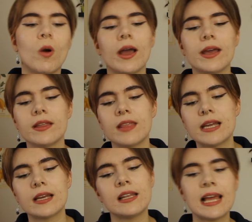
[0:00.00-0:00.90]
Why are they
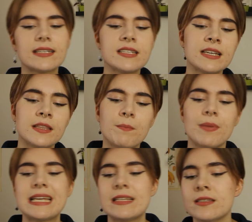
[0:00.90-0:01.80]
collecting the
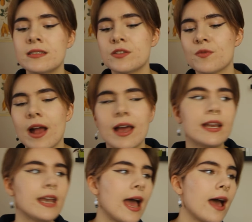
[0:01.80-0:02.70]
bins
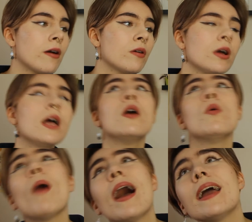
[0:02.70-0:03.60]
right now?
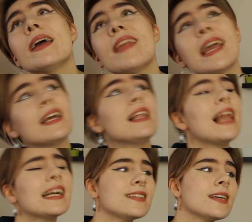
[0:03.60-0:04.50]
Why are they
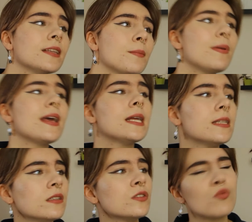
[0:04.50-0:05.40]
collecting the
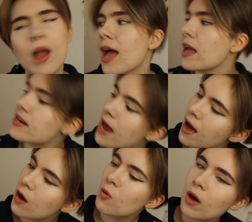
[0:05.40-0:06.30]
bins right now?